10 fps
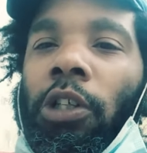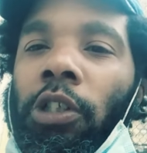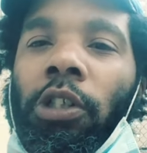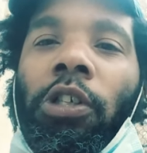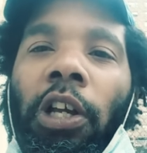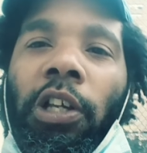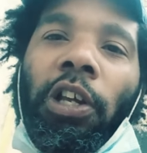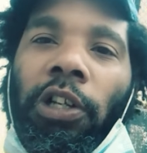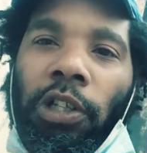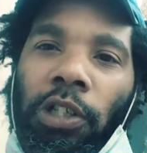sucking,
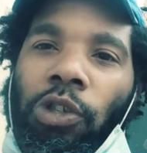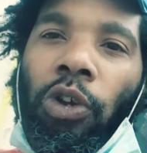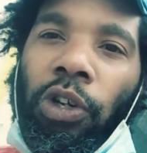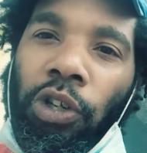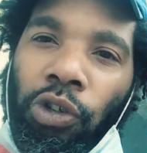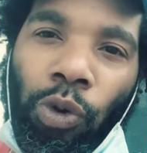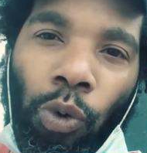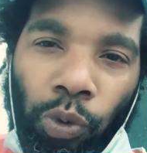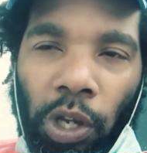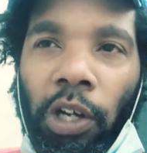started
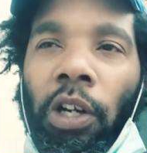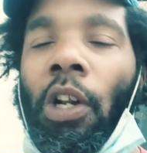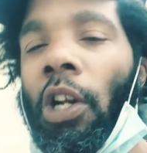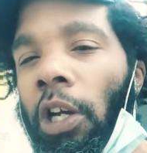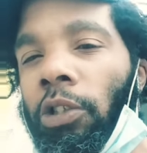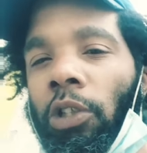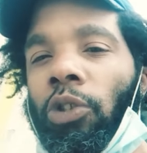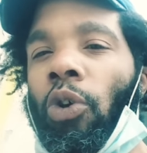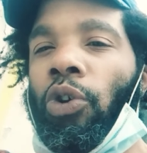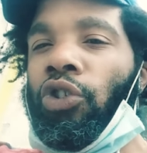stroking.
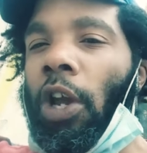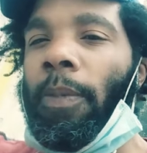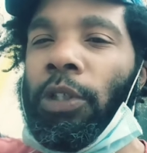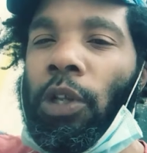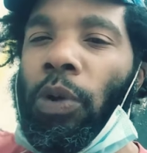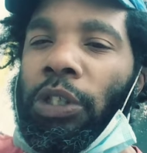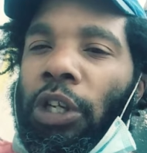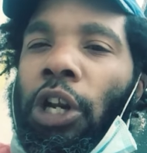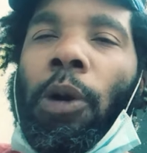Underdog is coming through on sound